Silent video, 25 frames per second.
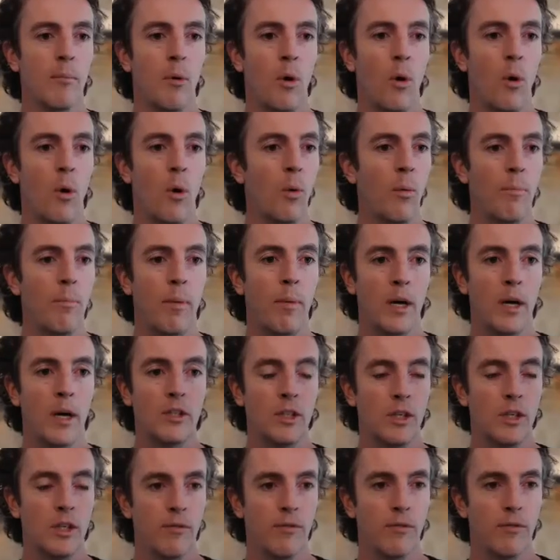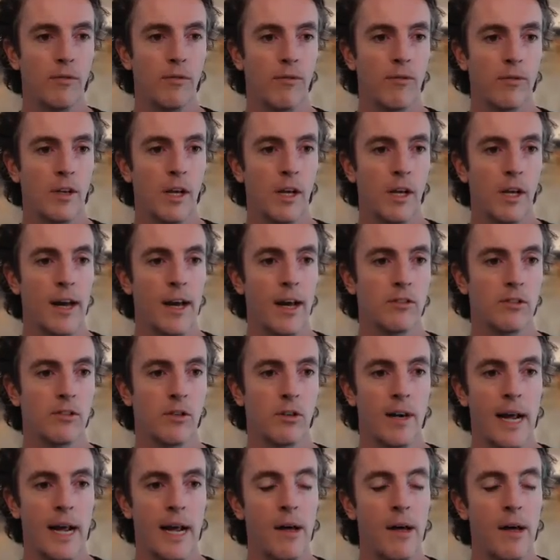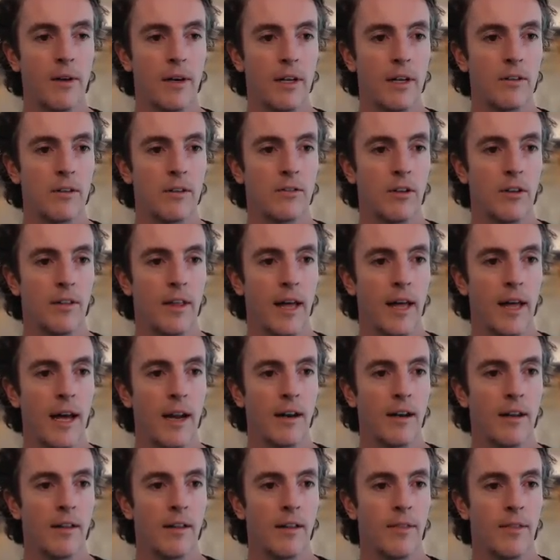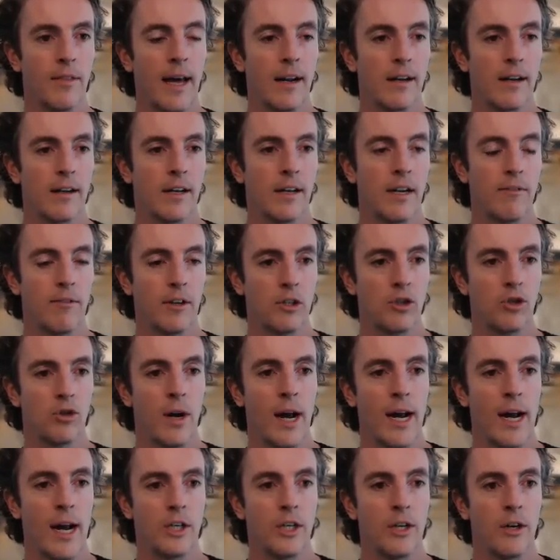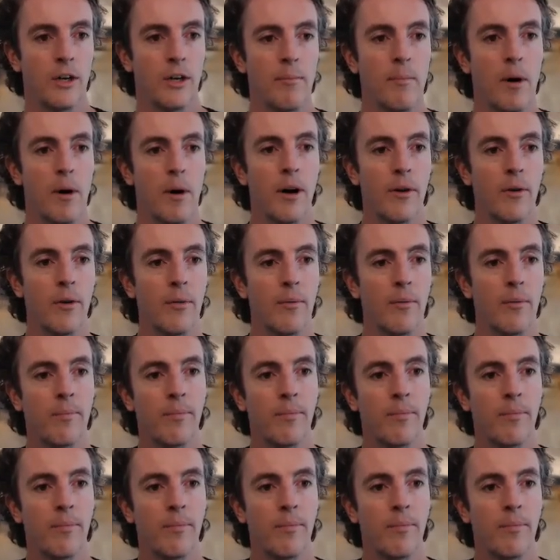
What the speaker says: a whole bunch of kind of externalities to that kind of extractionary model.